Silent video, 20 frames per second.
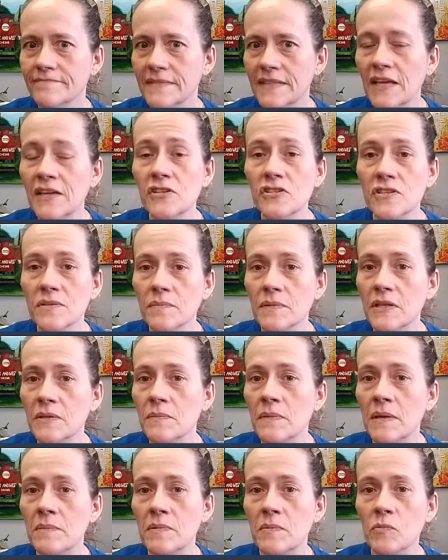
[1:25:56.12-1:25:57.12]
actually
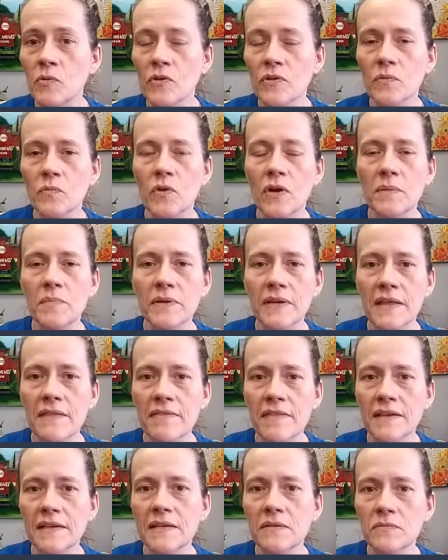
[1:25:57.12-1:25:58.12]
maybe more than one, but I
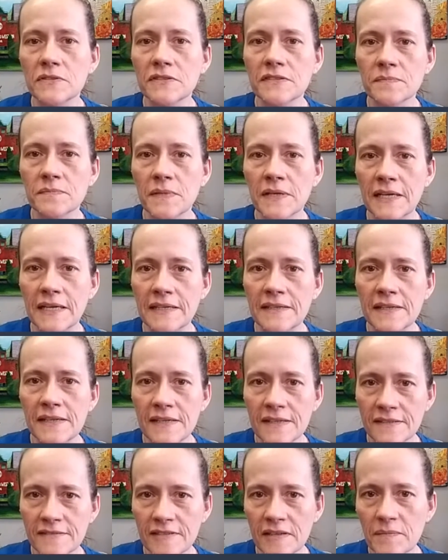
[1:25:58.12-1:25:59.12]
think it was my
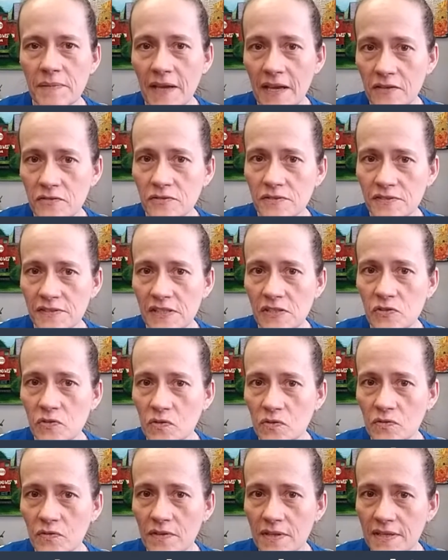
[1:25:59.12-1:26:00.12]
St. Patrick's Day
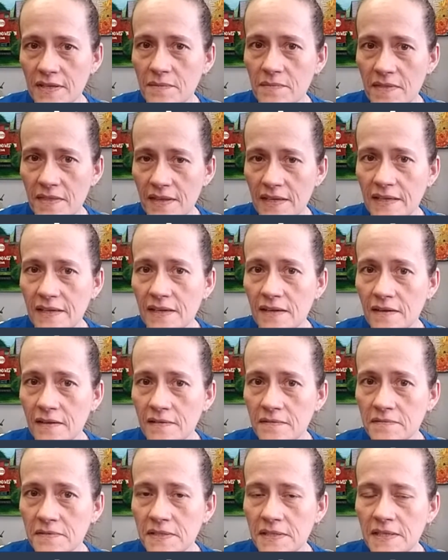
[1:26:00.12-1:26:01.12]
journal that I'm thinking
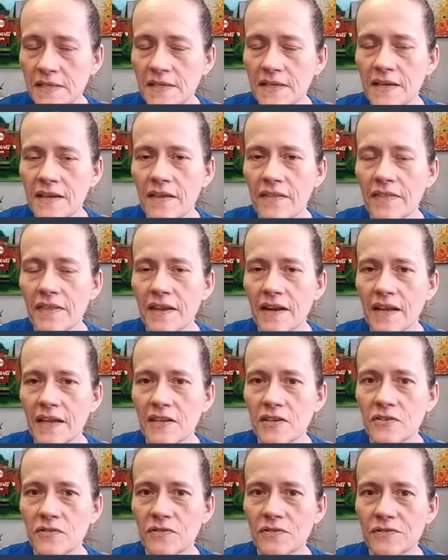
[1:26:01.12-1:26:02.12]
of that I
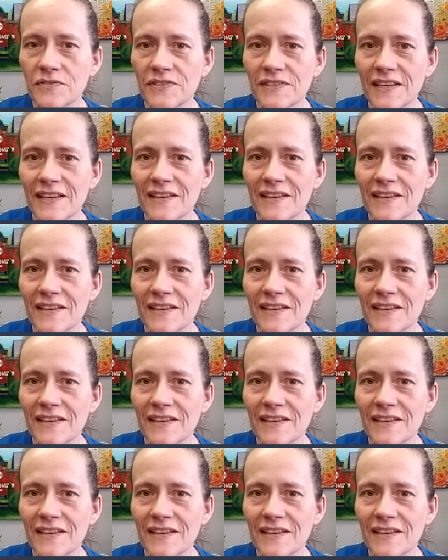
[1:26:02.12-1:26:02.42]
used